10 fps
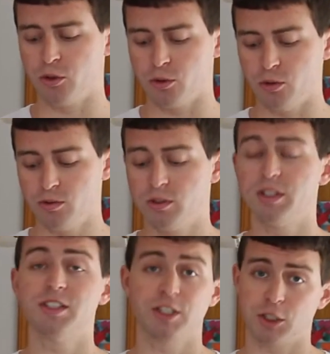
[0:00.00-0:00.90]
total,
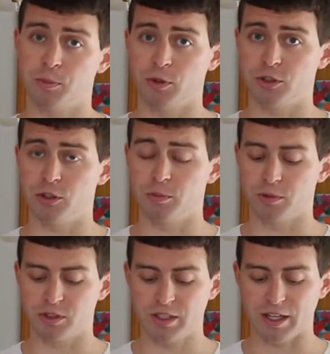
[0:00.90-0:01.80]

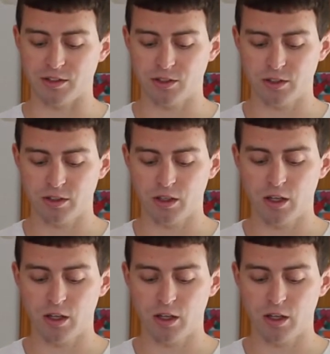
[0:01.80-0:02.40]
6.2%.